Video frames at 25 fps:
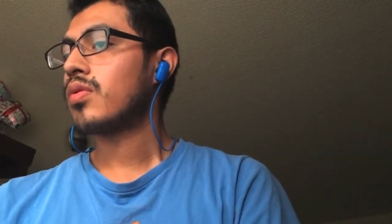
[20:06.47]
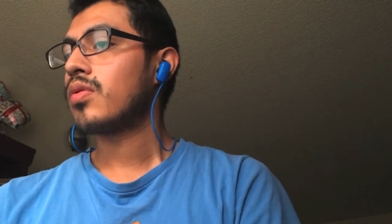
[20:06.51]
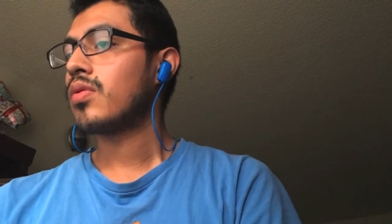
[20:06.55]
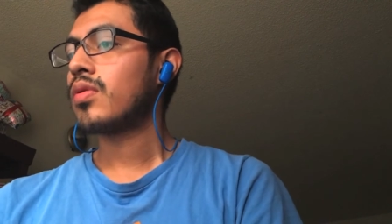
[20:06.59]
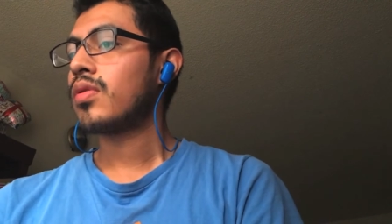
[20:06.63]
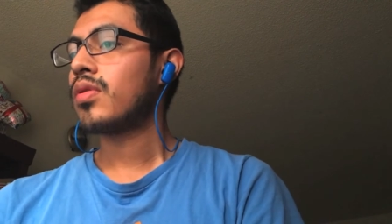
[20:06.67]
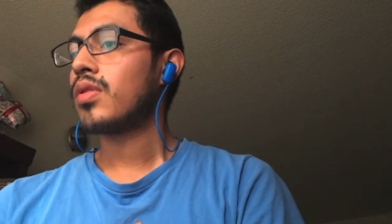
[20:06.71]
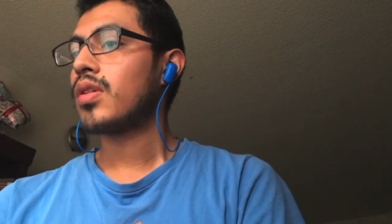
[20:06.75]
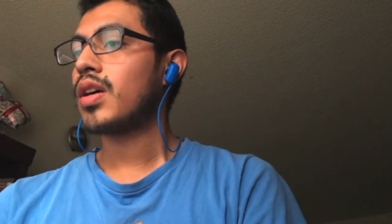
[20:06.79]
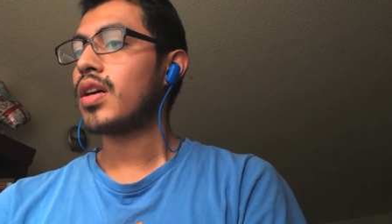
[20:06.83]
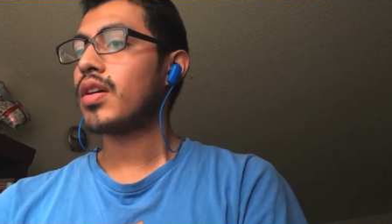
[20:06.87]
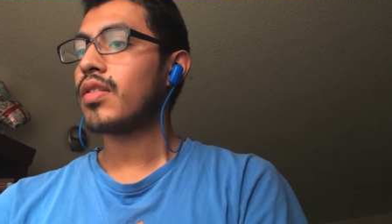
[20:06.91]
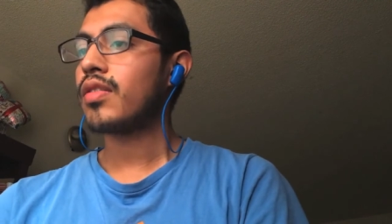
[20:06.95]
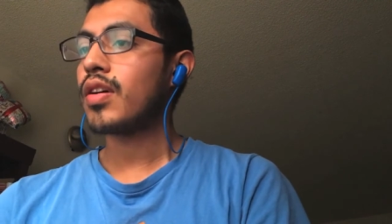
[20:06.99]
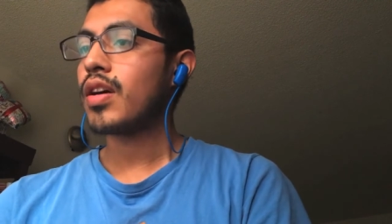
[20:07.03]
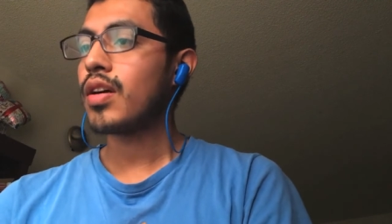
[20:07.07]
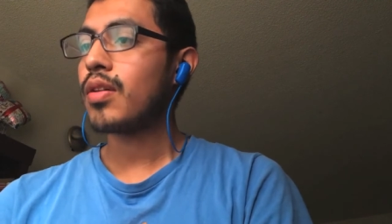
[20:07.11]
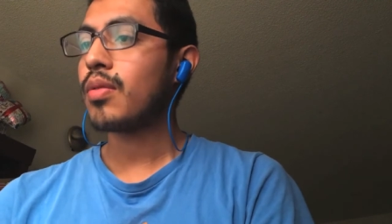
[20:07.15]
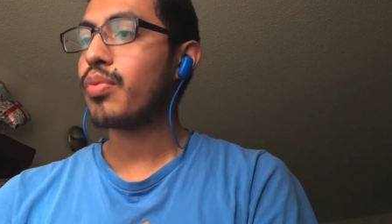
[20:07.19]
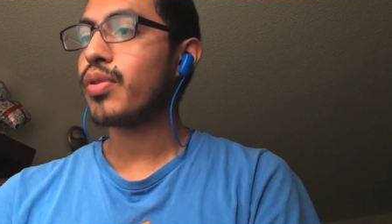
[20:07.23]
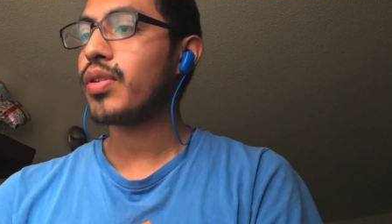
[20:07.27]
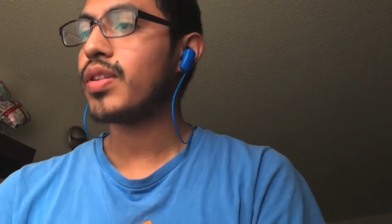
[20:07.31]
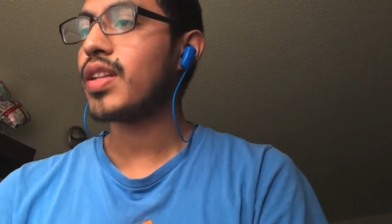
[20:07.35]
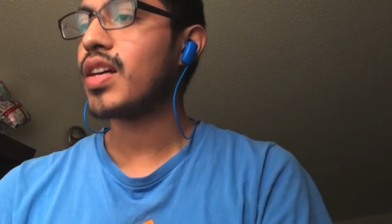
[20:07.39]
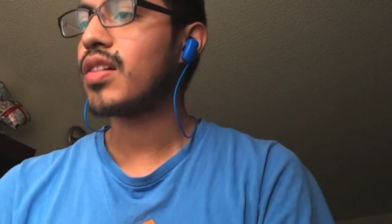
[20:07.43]
don't know how to
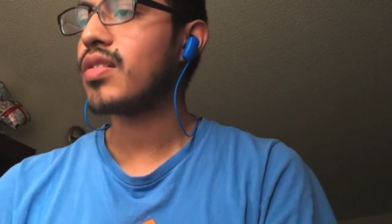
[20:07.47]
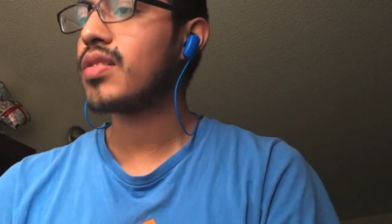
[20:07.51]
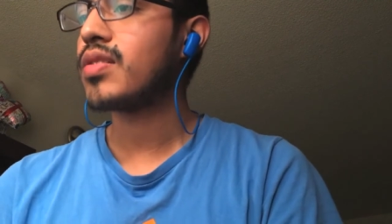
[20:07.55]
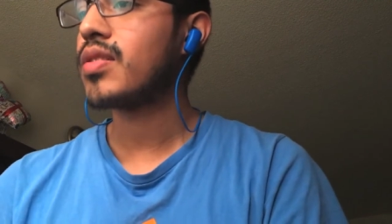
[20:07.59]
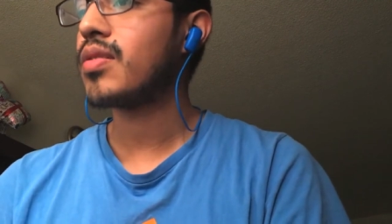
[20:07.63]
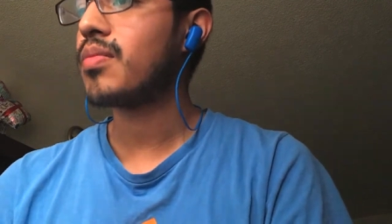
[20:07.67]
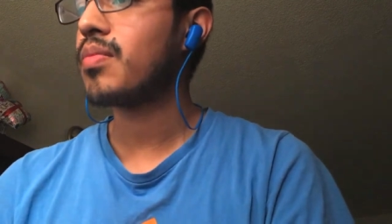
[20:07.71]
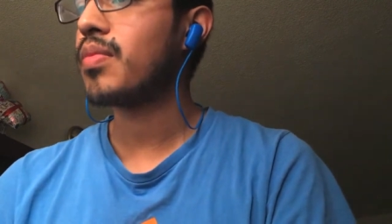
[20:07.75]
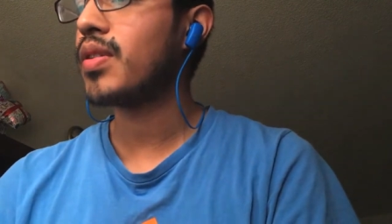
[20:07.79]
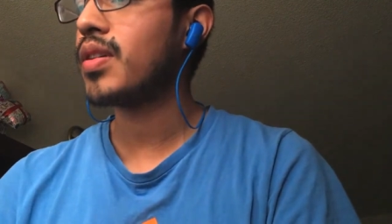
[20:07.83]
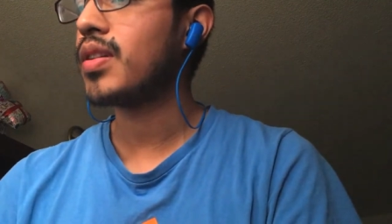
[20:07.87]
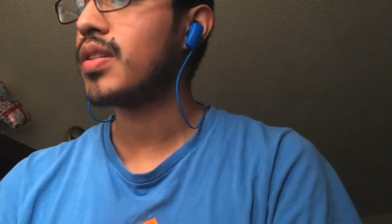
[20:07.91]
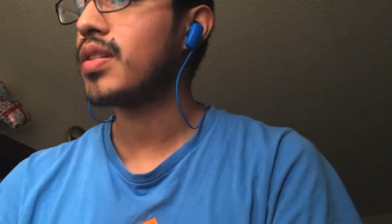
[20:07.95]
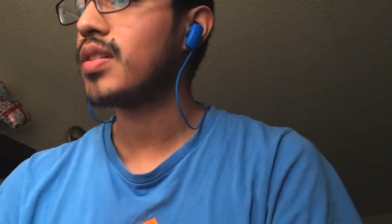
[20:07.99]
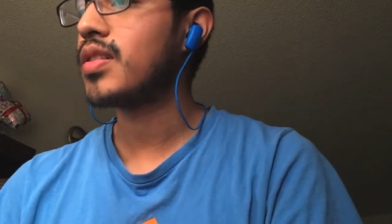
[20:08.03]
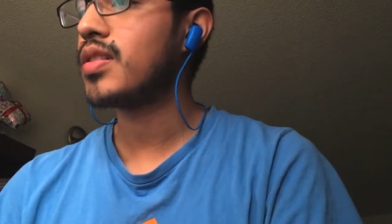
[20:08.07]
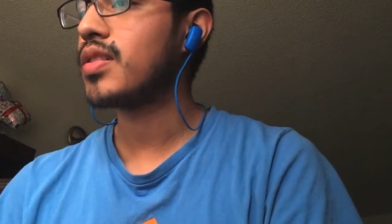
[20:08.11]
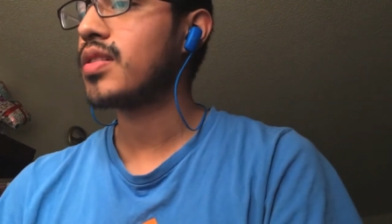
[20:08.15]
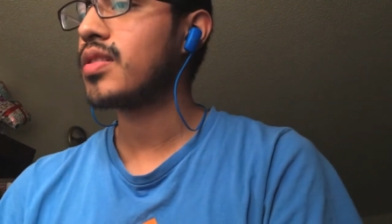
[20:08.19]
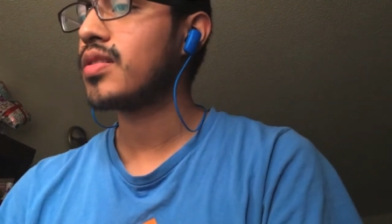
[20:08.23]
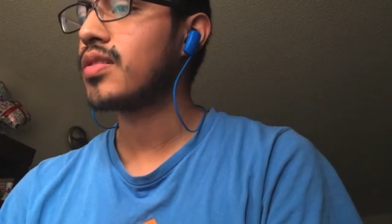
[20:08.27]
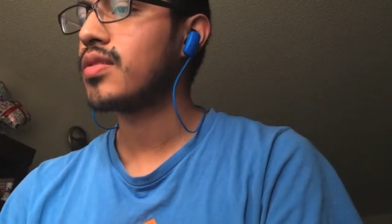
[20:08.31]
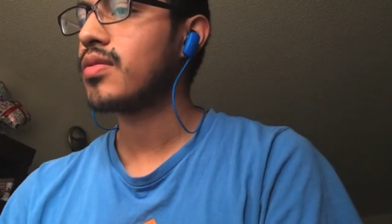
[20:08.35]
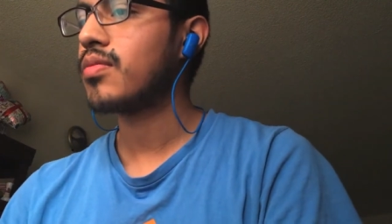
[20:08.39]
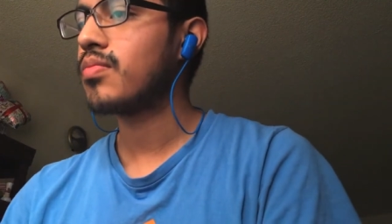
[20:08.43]
pronounce it, but it's,
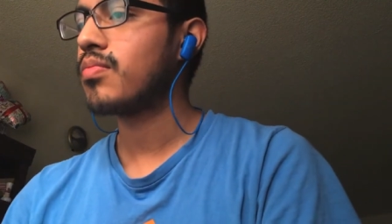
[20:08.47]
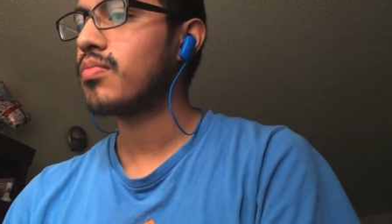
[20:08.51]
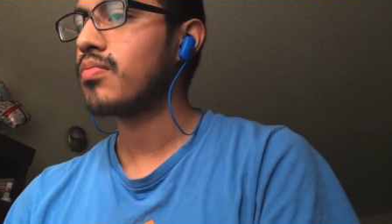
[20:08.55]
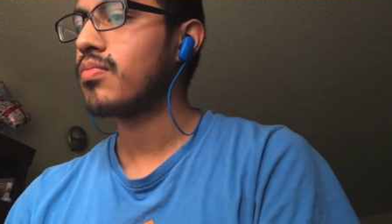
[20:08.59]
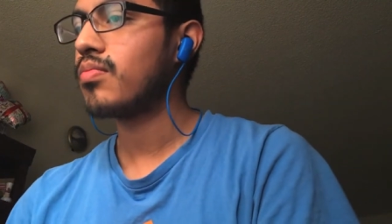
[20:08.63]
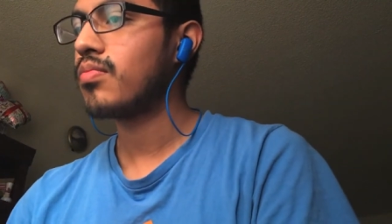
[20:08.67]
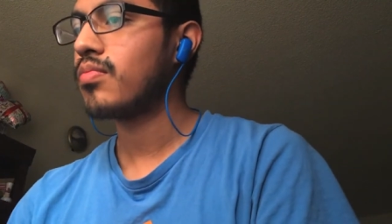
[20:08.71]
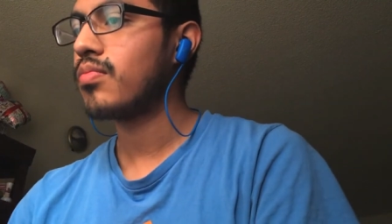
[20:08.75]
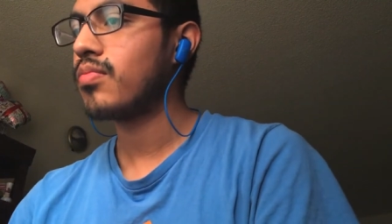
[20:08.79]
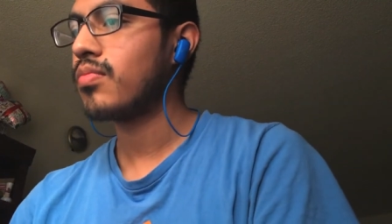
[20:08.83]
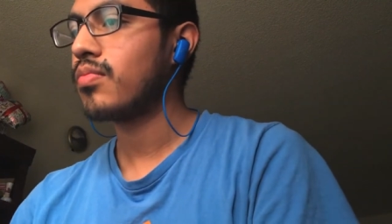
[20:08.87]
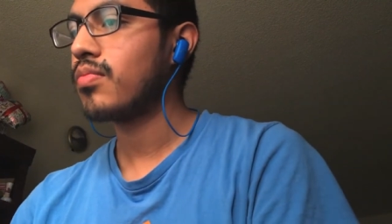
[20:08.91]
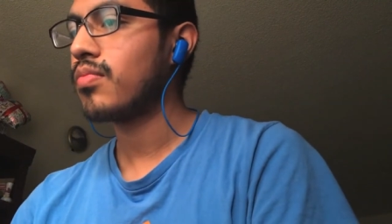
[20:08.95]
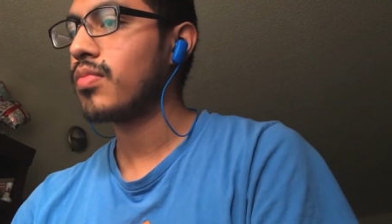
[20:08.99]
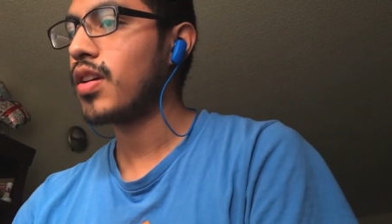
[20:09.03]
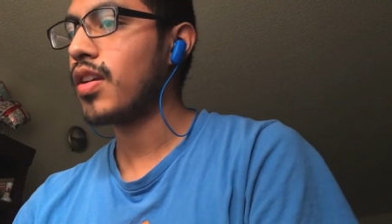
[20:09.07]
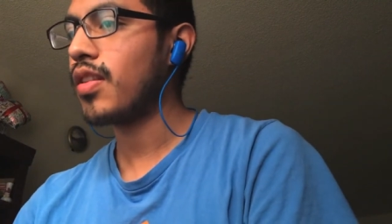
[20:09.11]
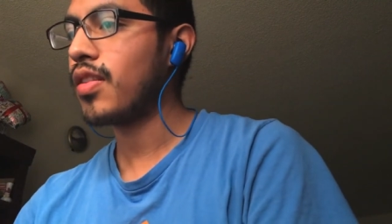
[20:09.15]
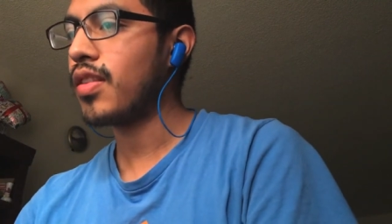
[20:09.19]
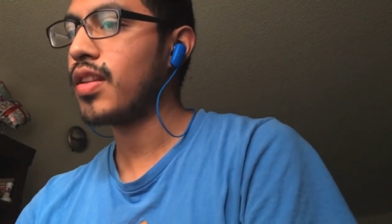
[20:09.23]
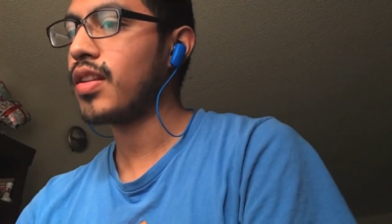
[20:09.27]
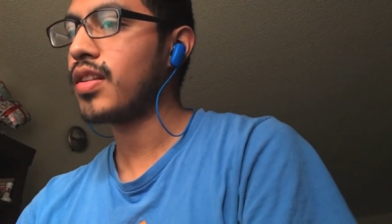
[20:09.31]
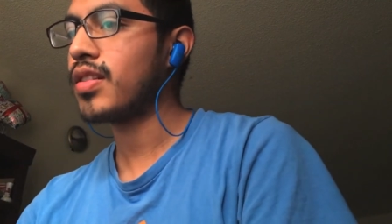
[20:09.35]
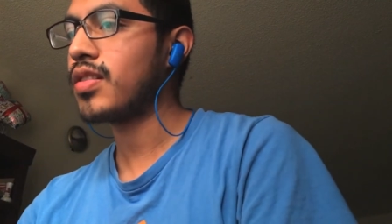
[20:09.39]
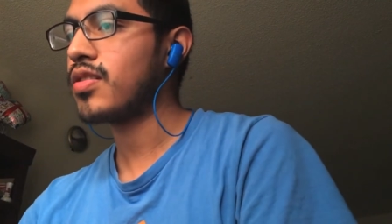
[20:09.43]
I think
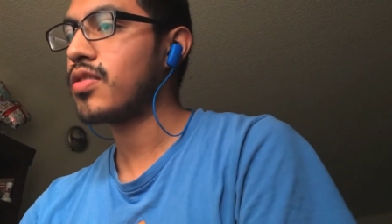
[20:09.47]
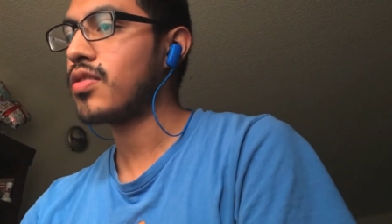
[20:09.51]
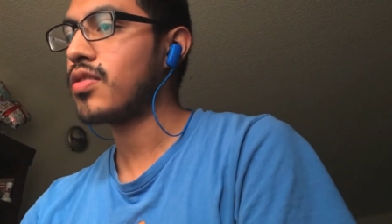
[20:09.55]
it's.